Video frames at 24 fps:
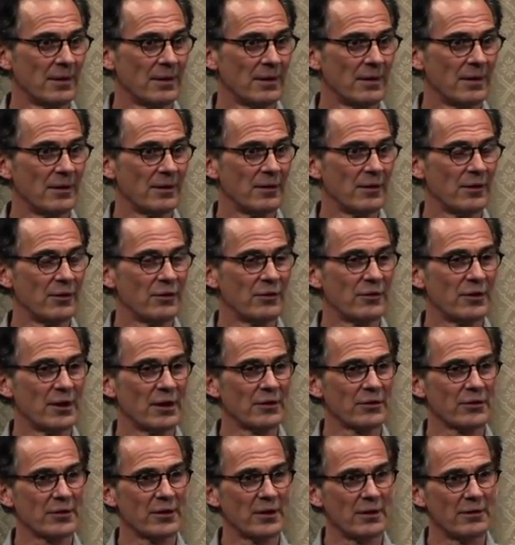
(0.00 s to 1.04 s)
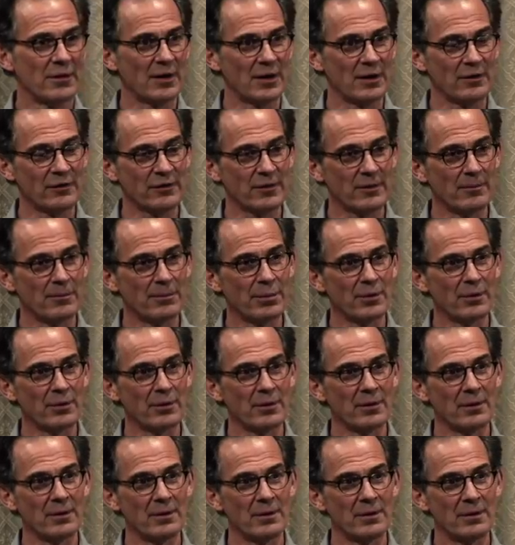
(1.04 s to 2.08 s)
It is just a very
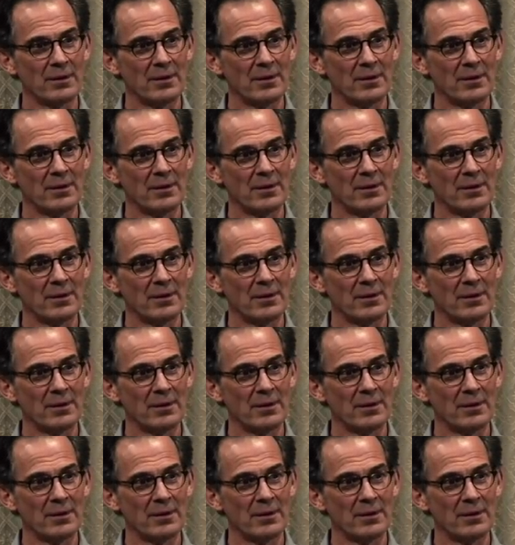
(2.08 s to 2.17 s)
simple,